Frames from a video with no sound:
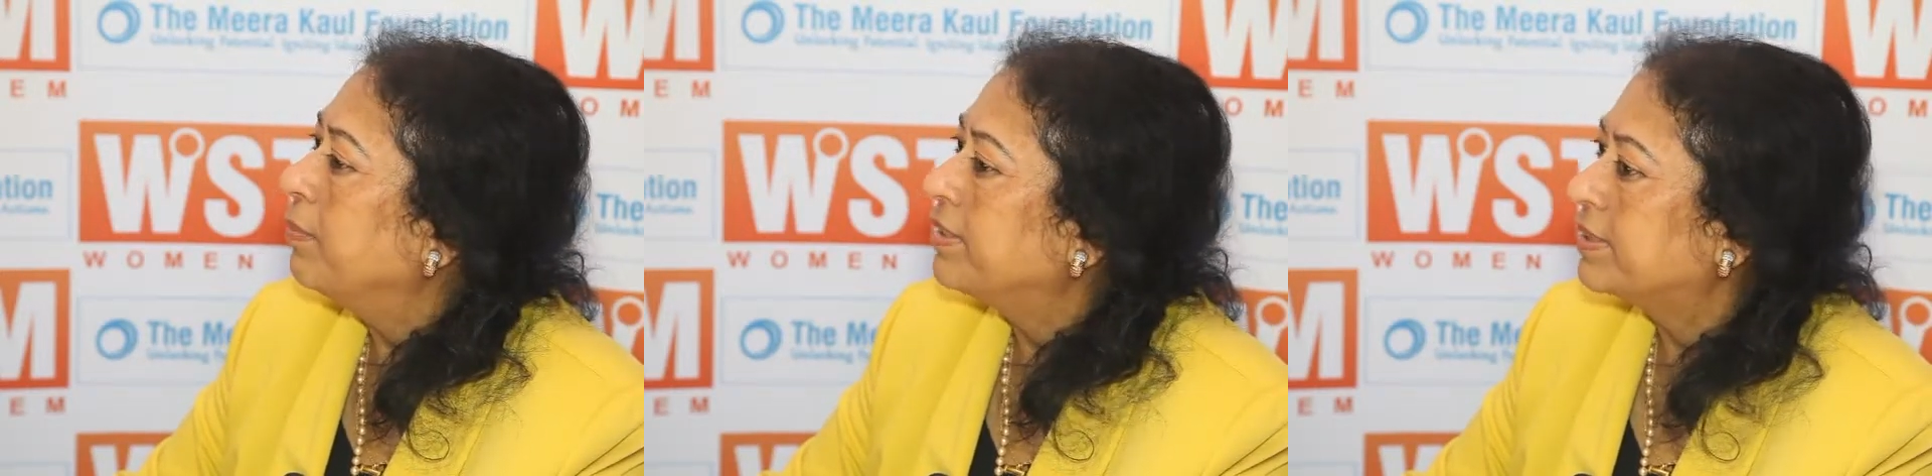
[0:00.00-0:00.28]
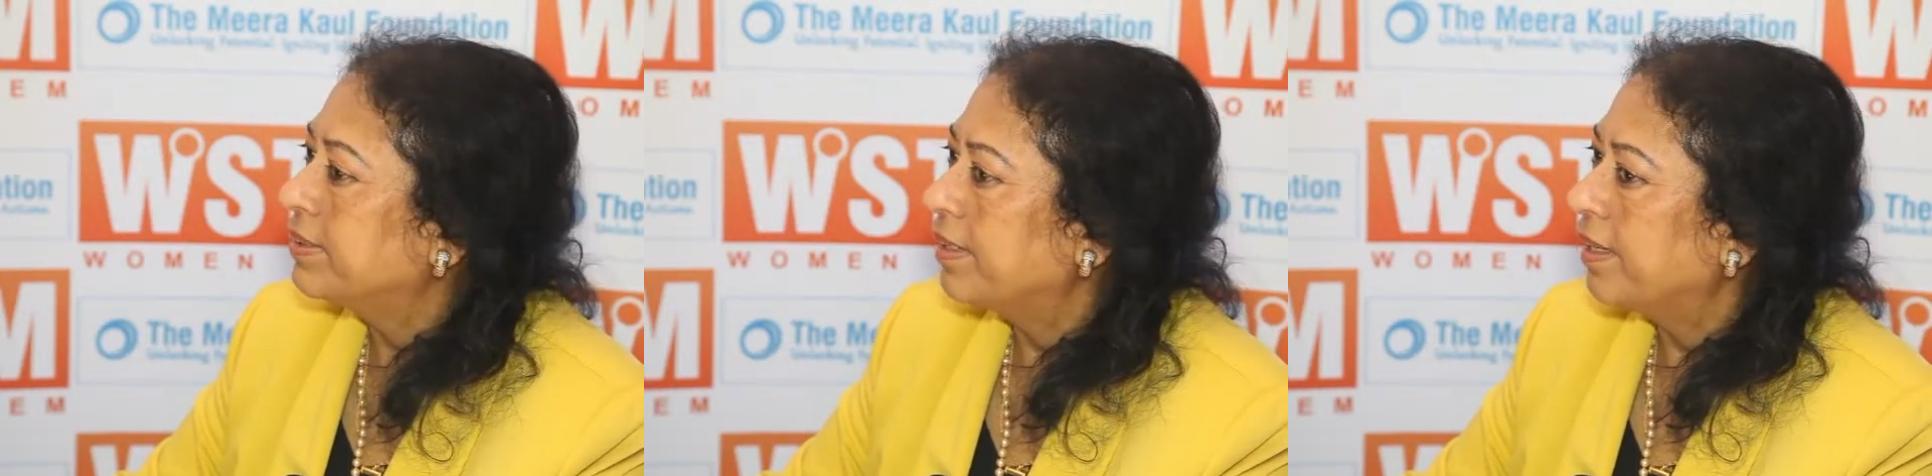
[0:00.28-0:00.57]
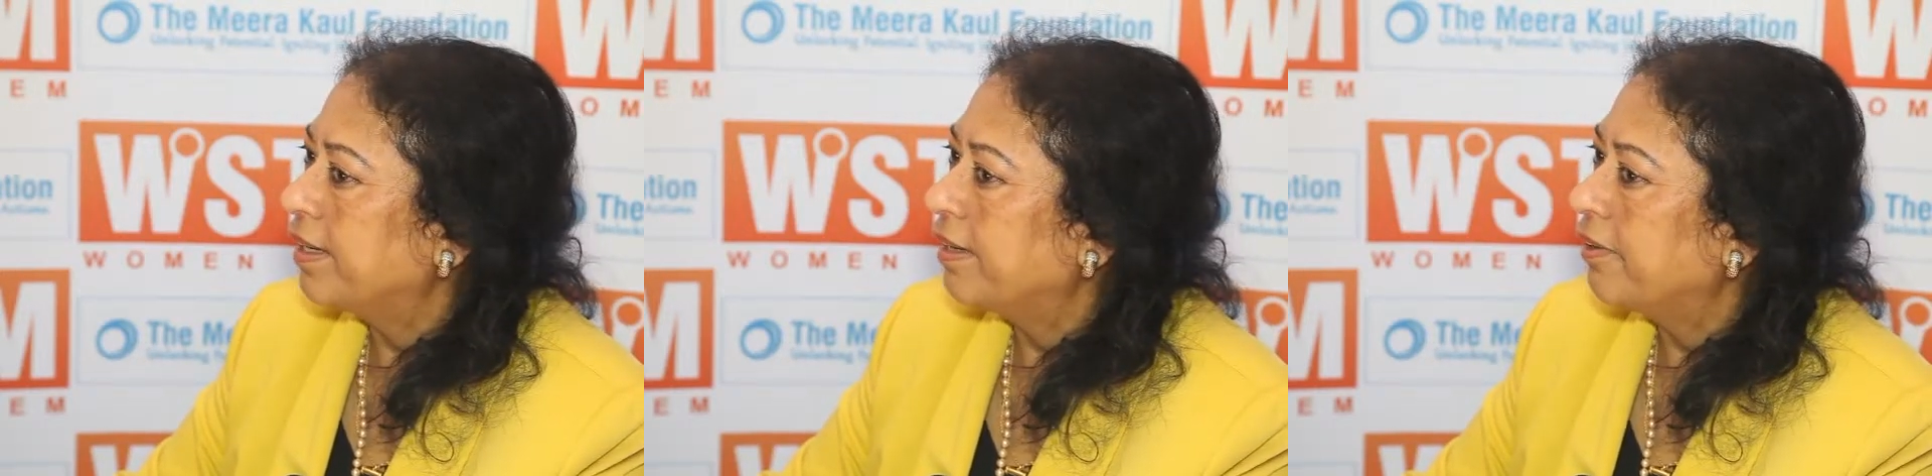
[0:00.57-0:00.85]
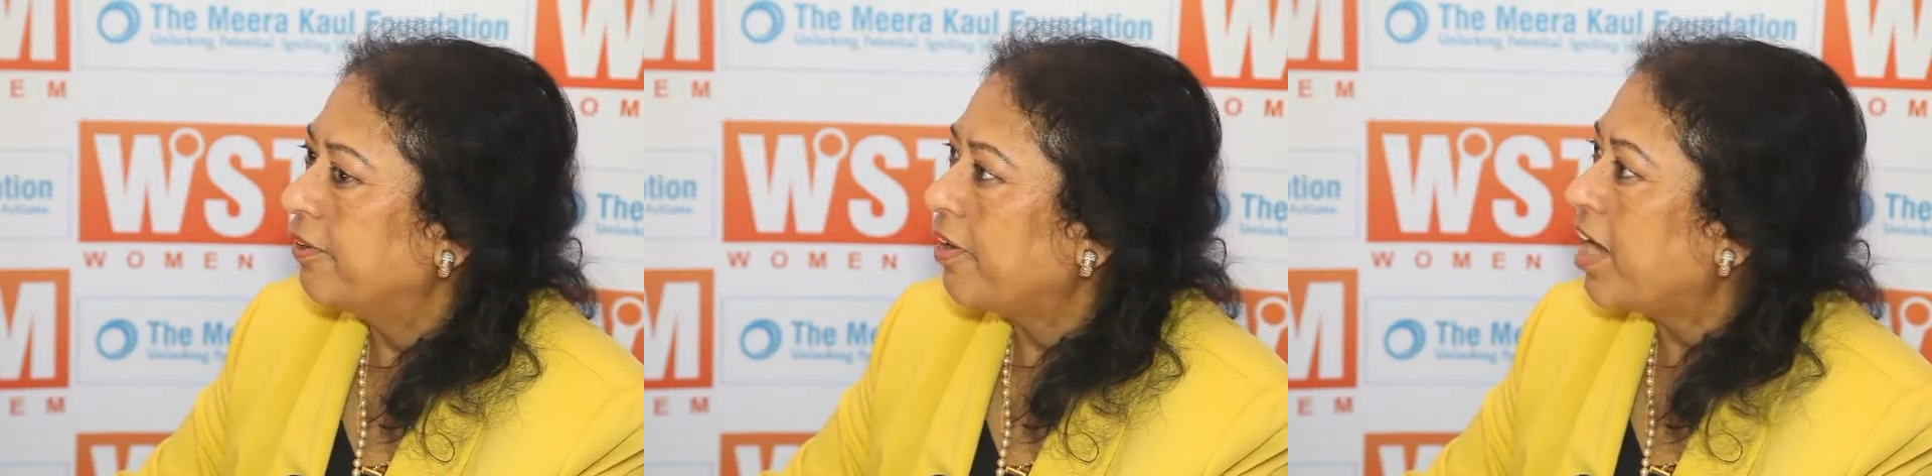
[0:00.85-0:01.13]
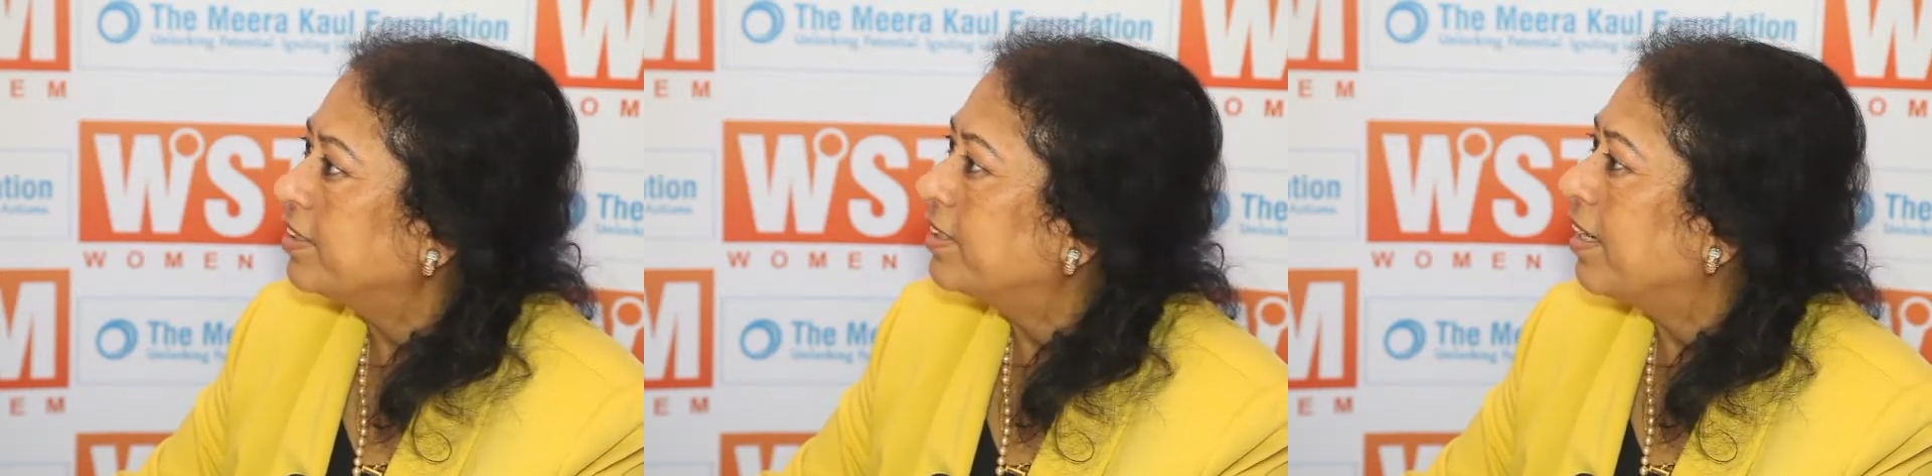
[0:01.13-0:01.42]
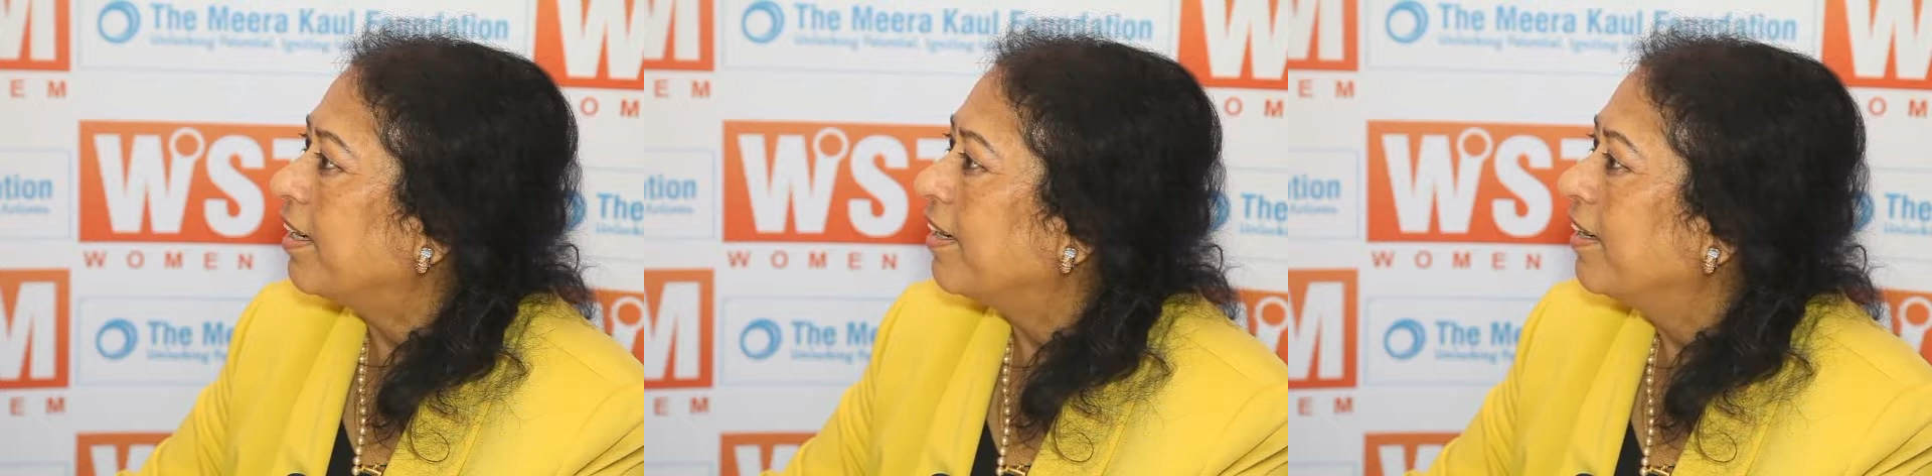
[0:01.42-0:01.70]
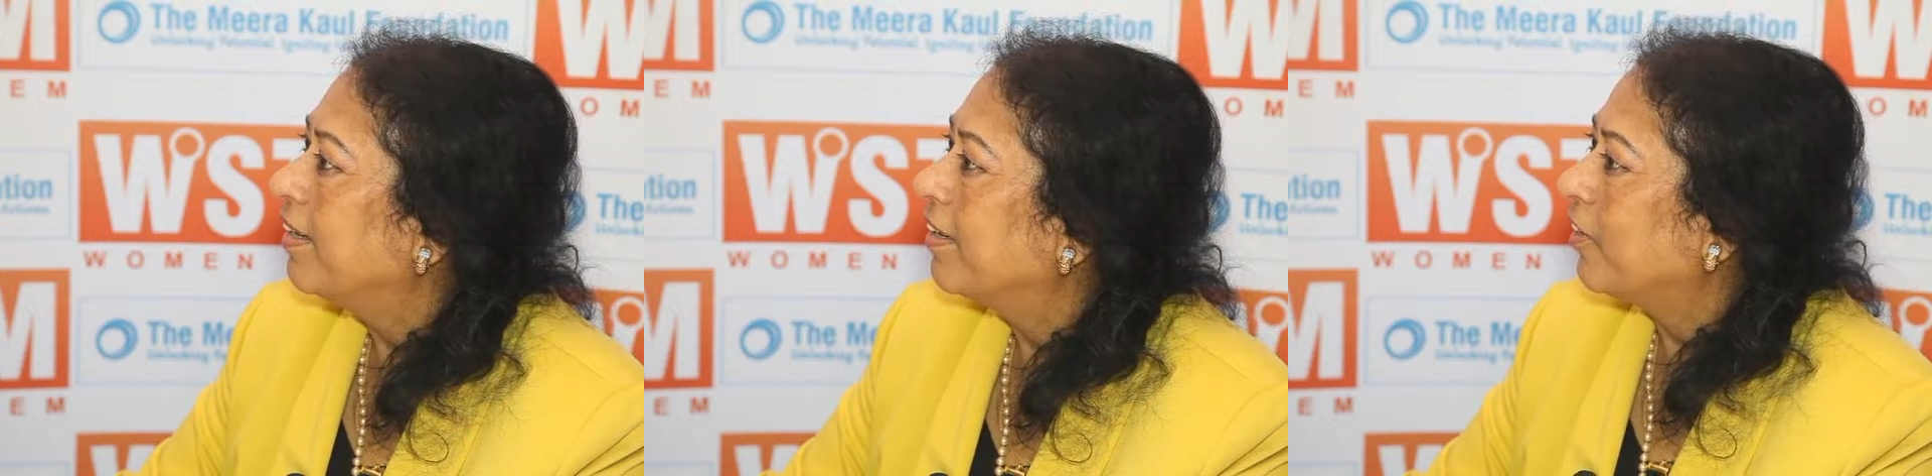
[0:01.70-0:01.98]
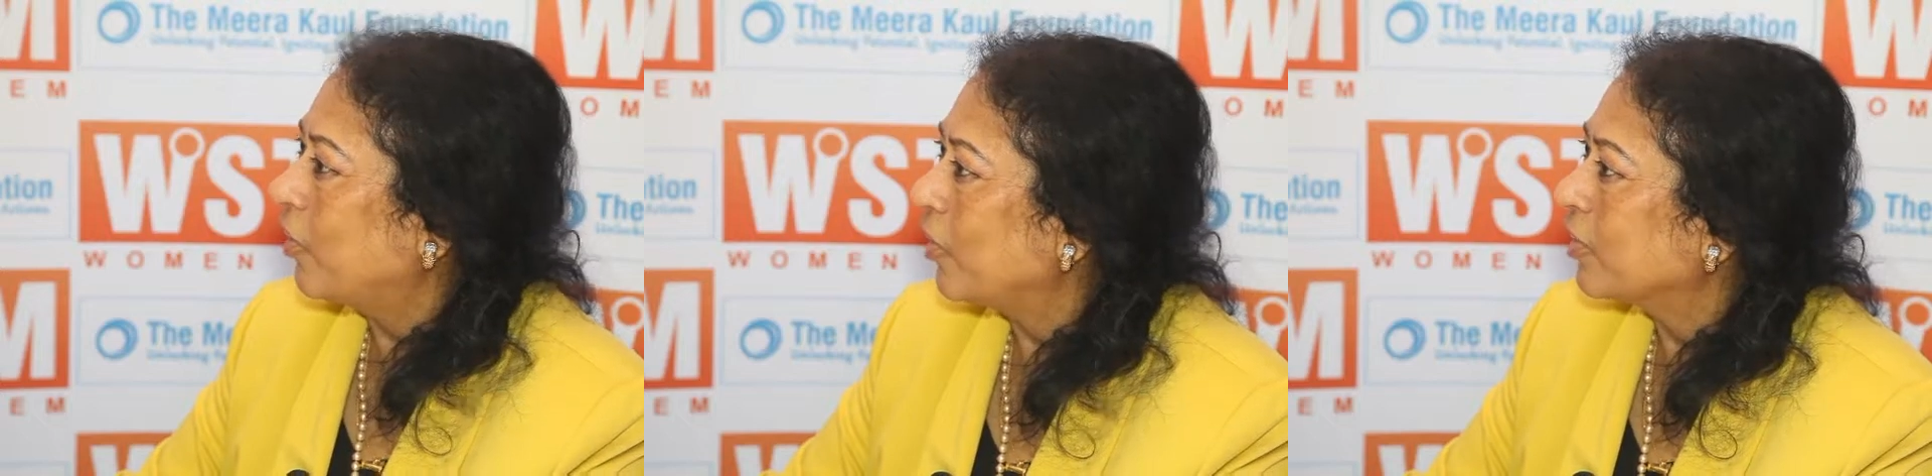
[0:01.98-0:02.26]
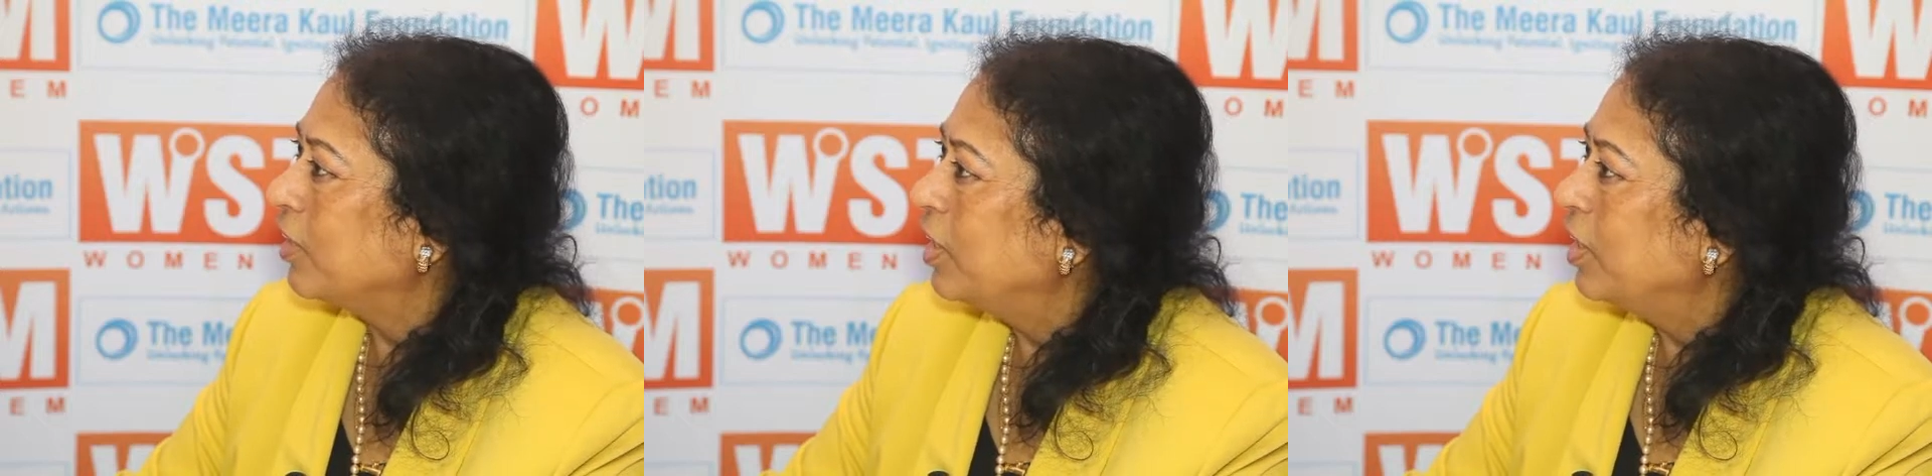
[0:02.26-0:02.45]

Miss uh, Raja Garg,